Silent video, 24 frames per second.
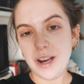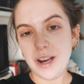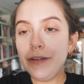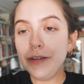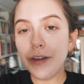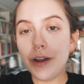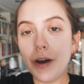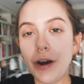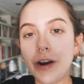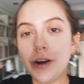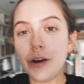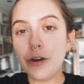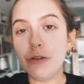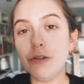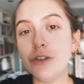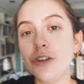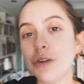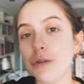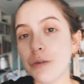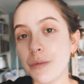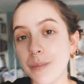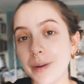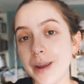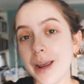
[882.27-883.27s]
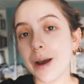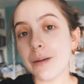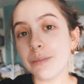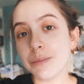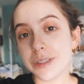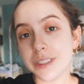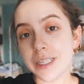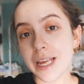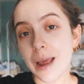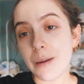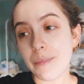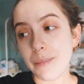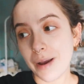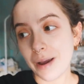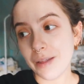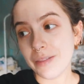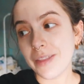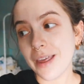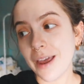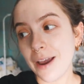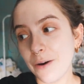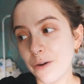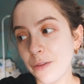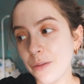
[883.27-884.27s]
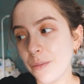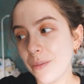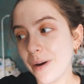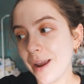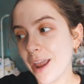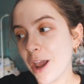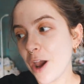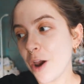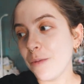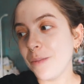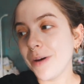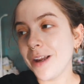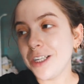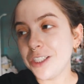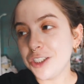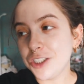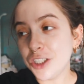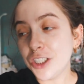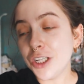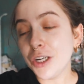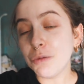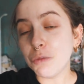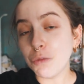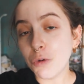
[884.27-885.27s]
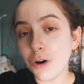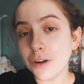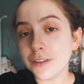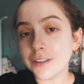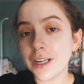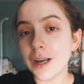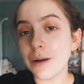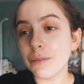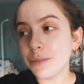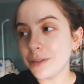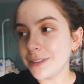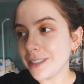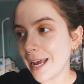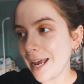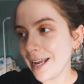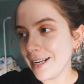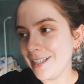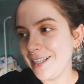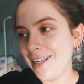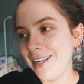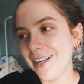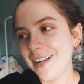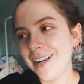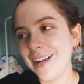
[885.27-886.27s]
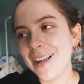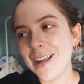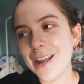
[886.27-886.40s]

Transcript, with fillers: even though I knew she would be upset about that on the way home. And she was upset.